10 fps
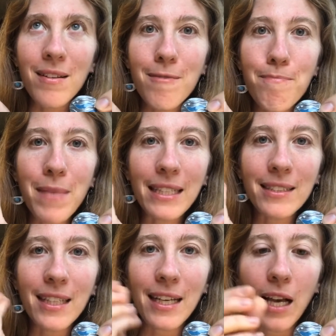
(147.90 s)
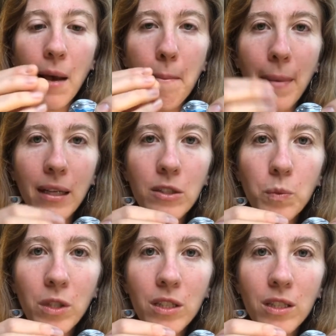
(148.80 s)
mixing
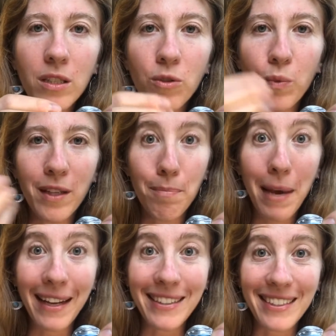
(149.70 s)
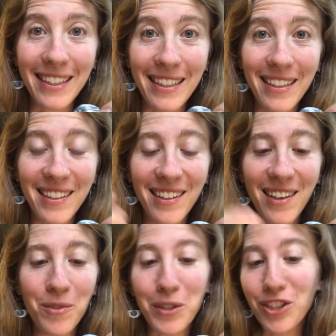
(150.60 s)
metalwork with painting,
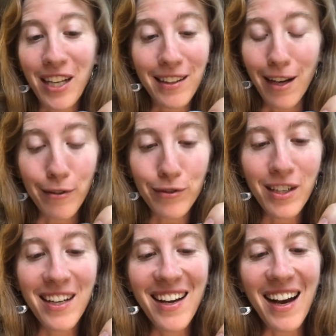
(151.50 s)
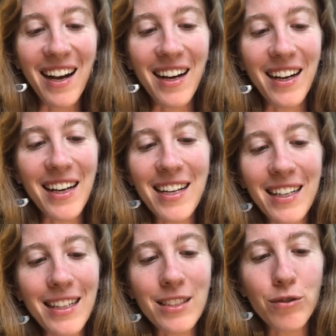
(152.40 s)
which I love. And it
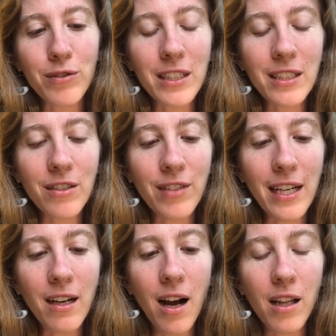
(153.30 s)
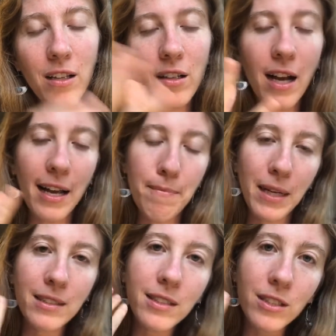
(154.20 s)
gets a really great color. I
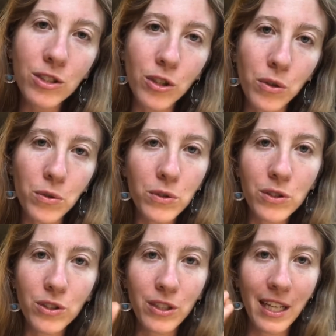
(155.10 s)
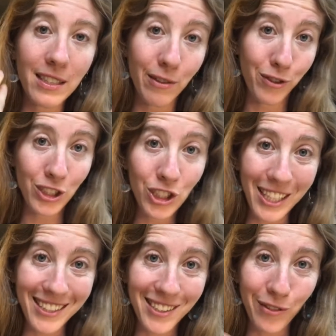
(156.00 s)
mix the stones to get different
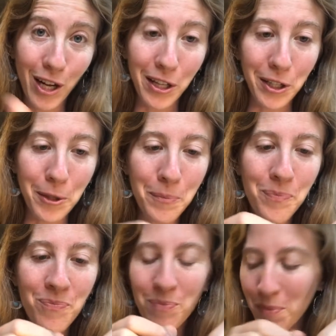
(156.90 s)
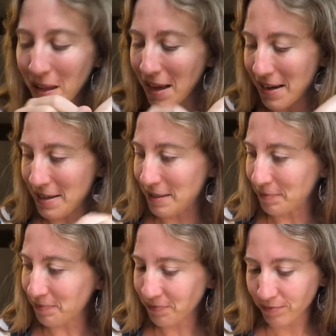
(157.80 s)
shades of color.
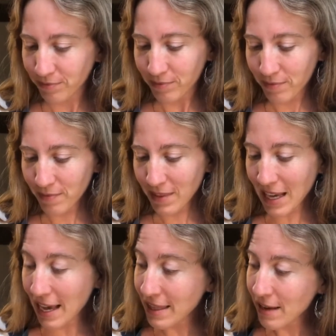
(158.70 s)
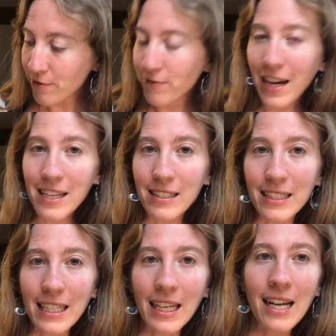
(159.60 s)
And then
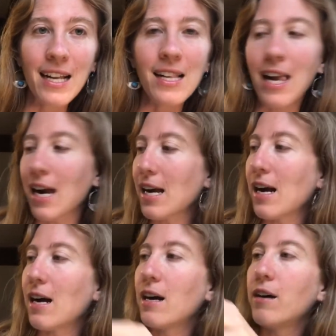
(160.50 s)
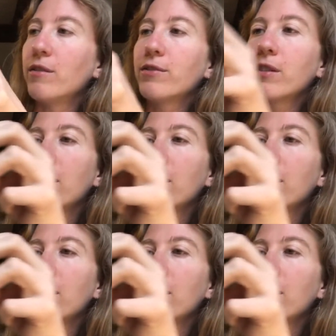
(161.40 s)
finally, I have